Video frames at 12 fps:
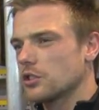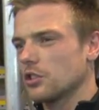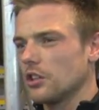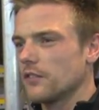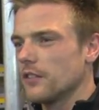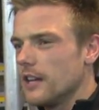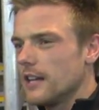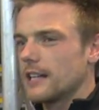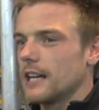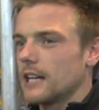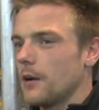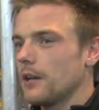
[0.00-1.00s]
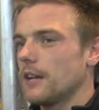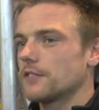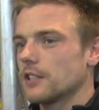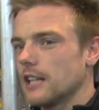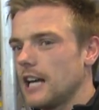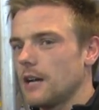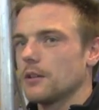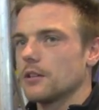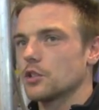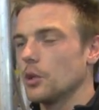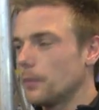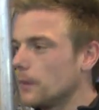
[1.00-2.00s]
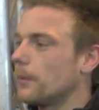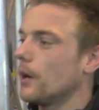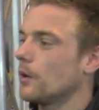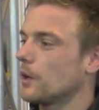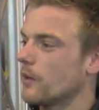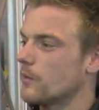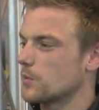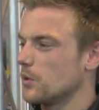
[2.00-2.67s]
to sort of get going after that, and a couple of podiums,